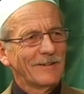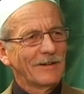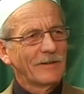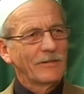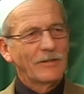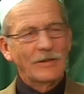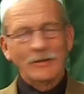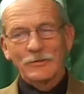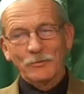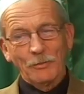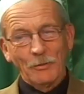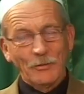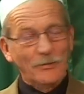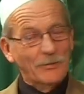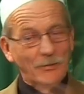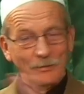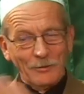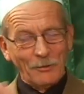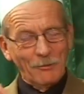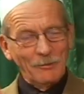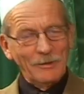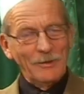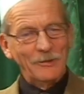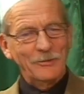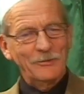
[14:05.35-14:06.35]
This was
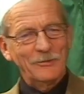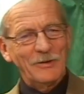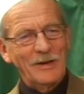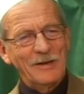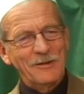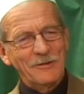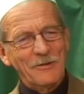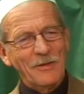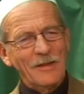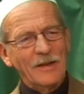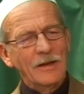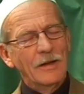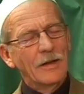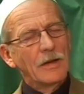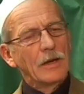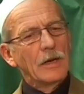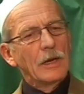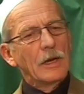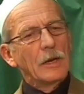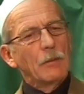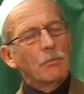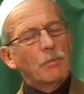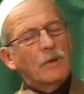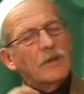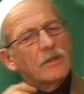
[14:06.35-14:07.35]
only a strange thing.
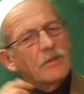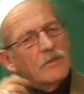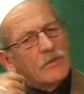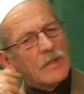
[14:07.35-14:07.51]
But